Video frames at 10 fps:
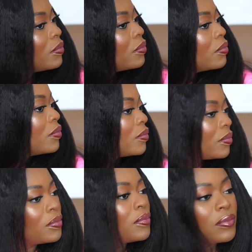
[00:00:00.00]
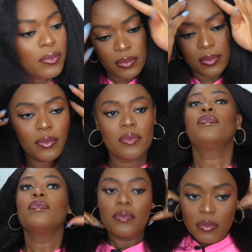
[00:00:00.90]
What if I'll never
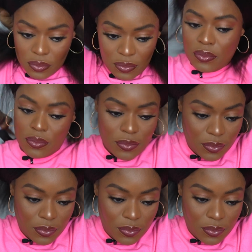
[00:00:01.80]
get it right?